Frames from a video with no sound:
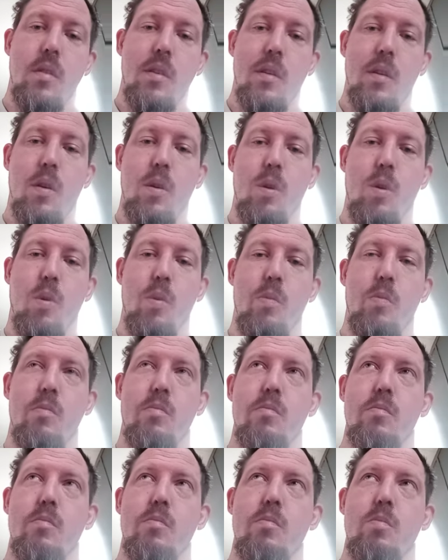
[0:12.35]
you know,
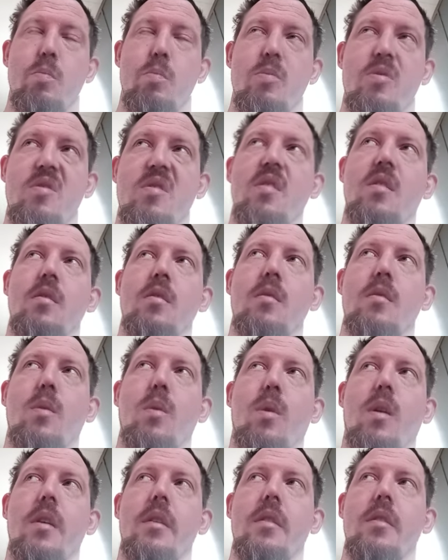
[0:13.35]
sitting
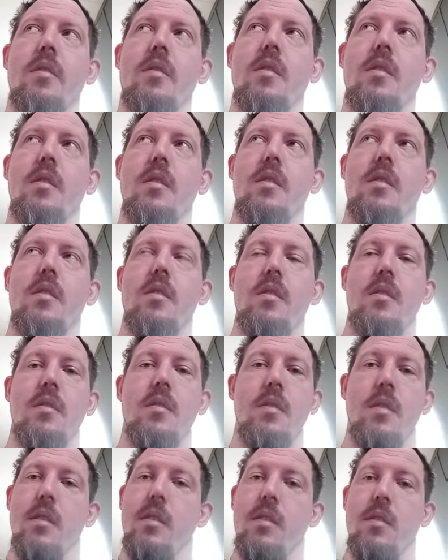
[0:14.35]
quietly
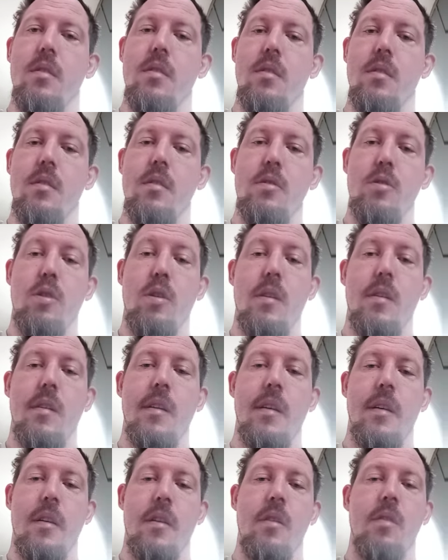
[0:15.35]
in your
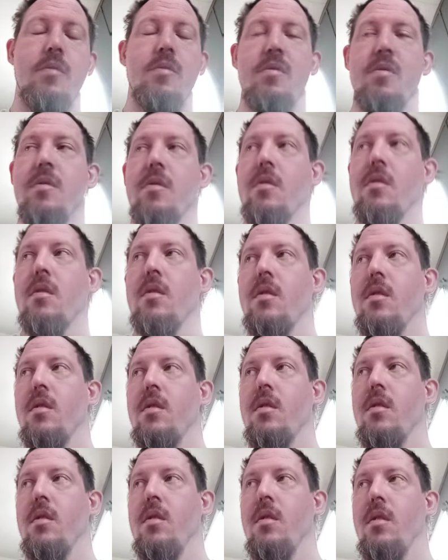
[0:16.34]
house.
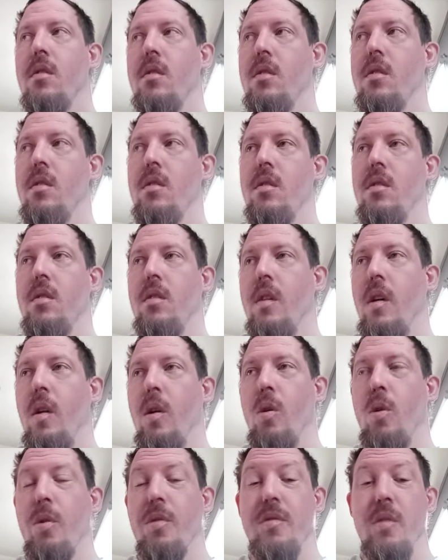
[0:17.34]
You
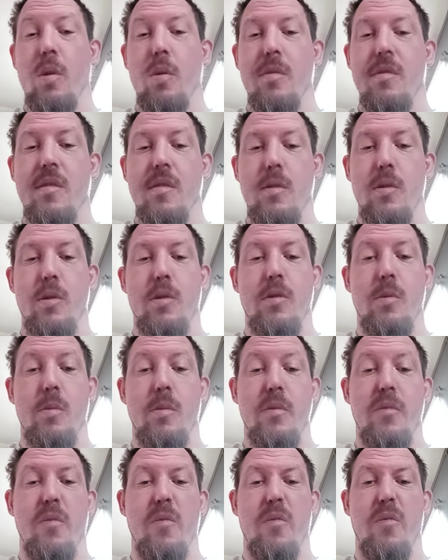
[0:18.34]
know, it's always good to
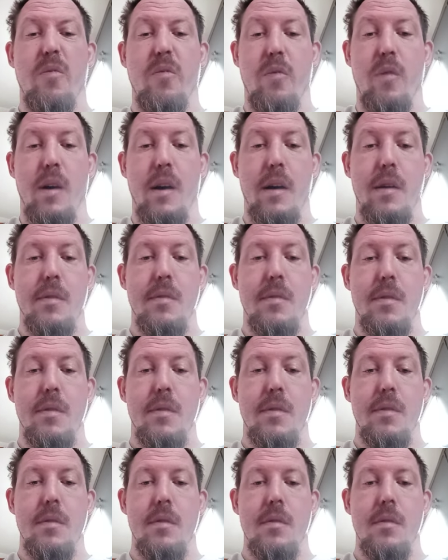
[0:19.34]
reflect.